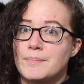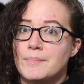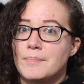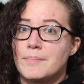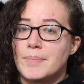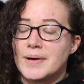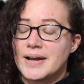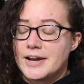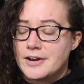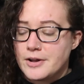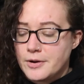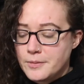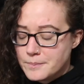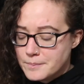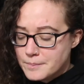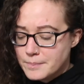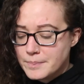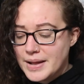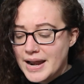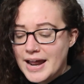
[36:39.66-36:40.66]
but I don't.
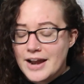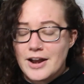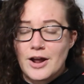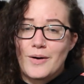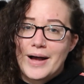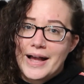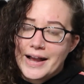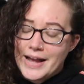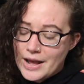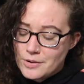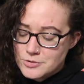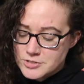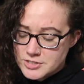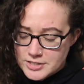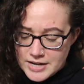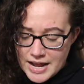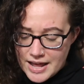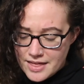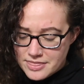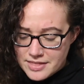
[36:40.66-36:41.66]
But I know I
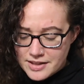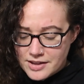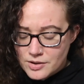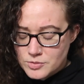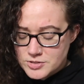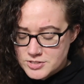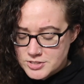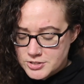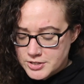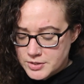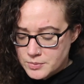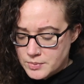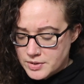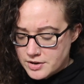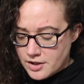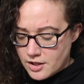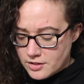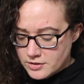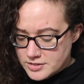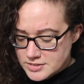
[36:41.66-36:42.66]
countered. I think it was
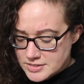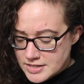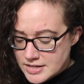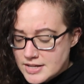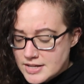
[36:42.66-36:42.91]
$31.